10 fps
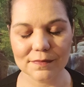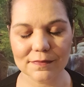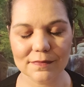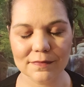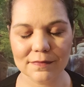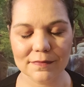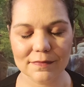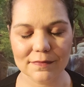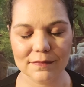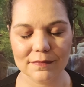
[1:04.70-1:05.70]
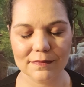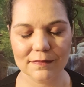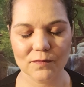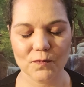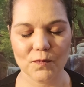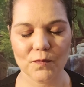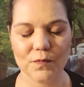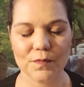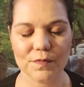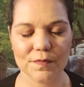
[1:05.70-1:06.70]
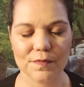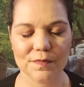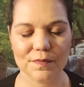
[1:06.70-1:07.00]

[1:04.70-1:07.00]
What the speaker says: No one is speaking in this clip.